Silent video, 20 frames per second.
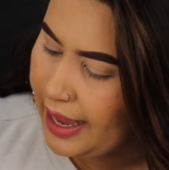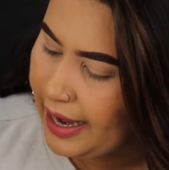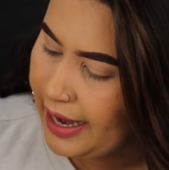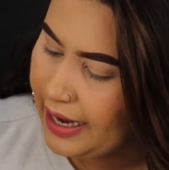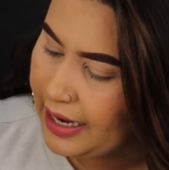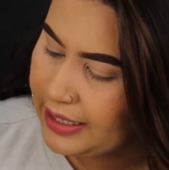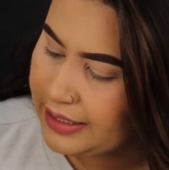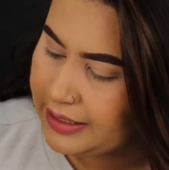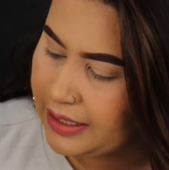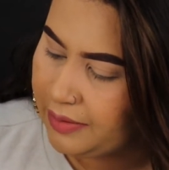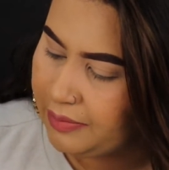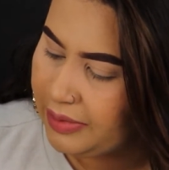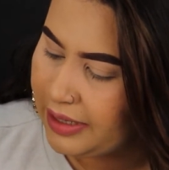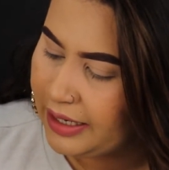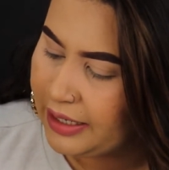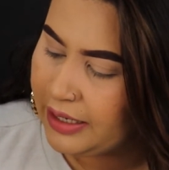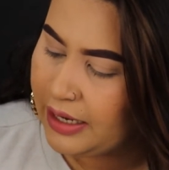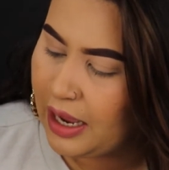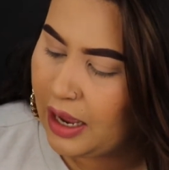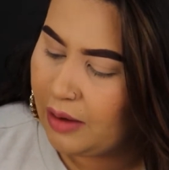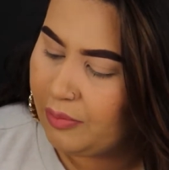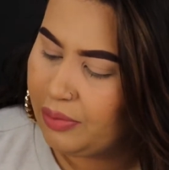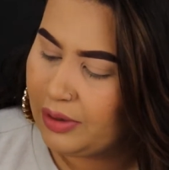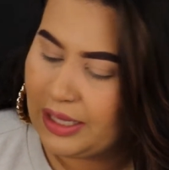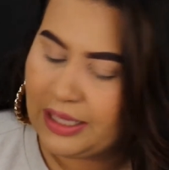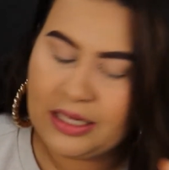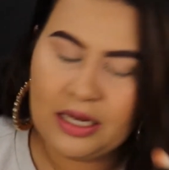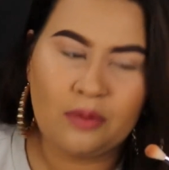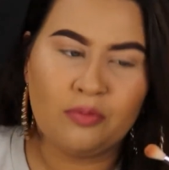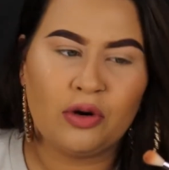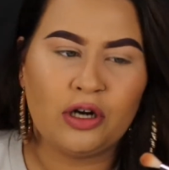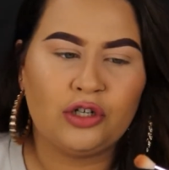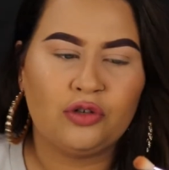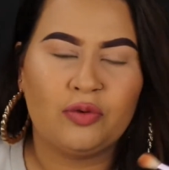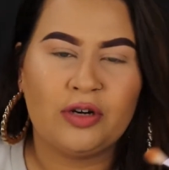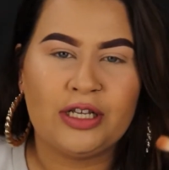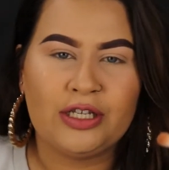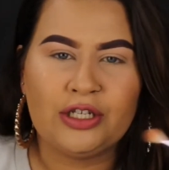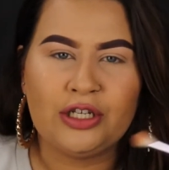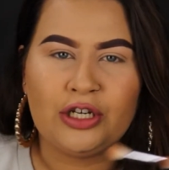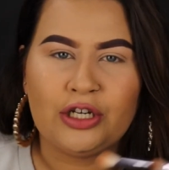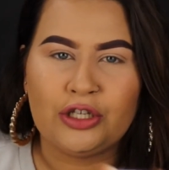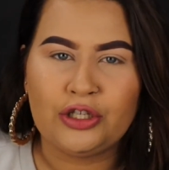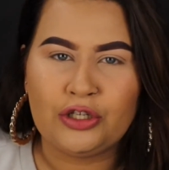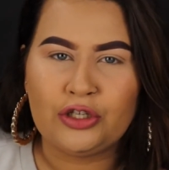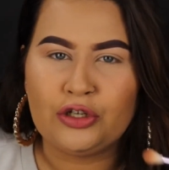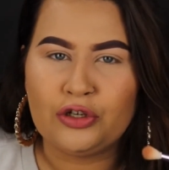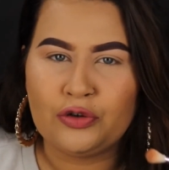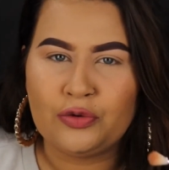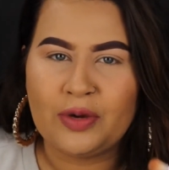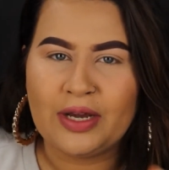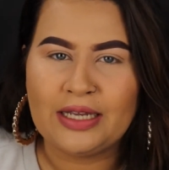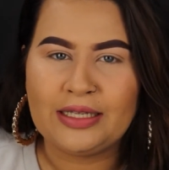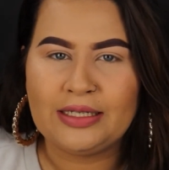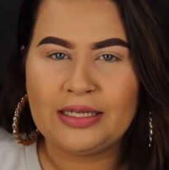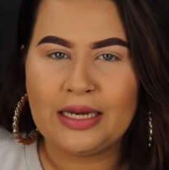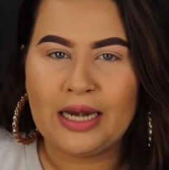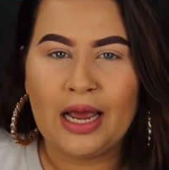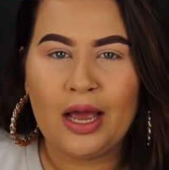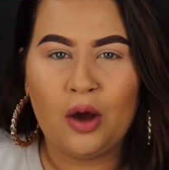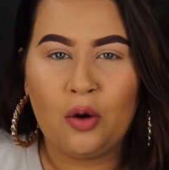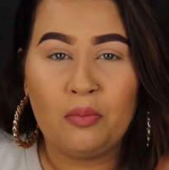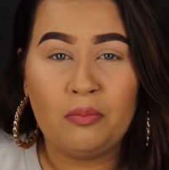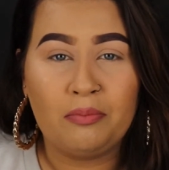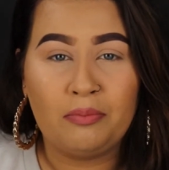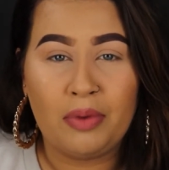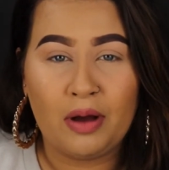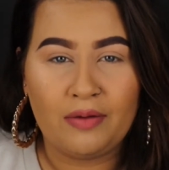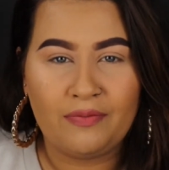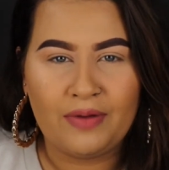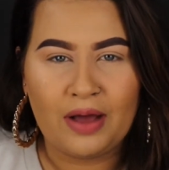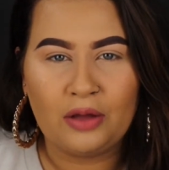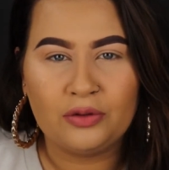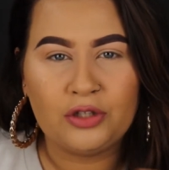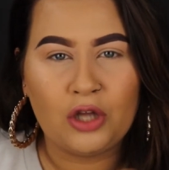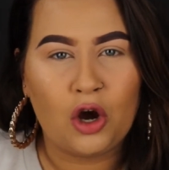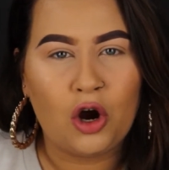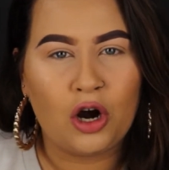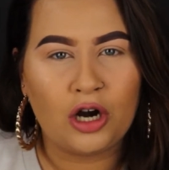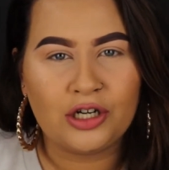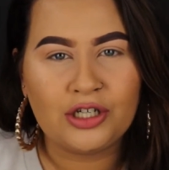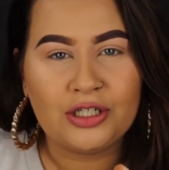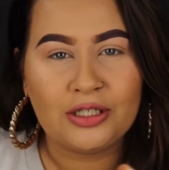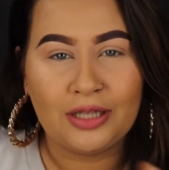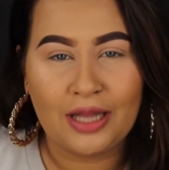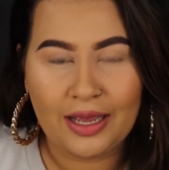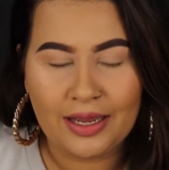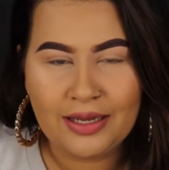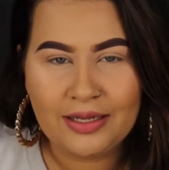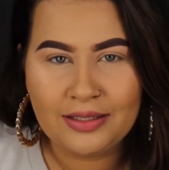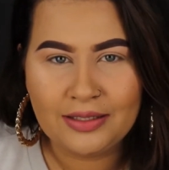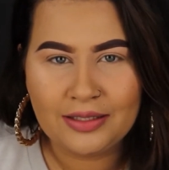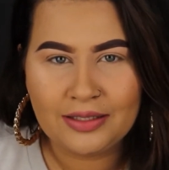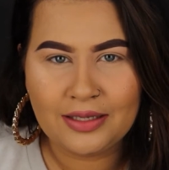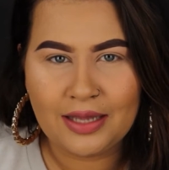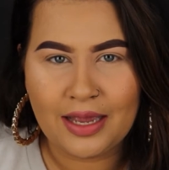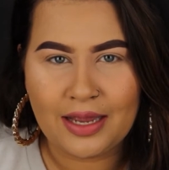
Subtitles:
And a blending brush, what it's gonna do, it's gonna help buff out the harsh lines,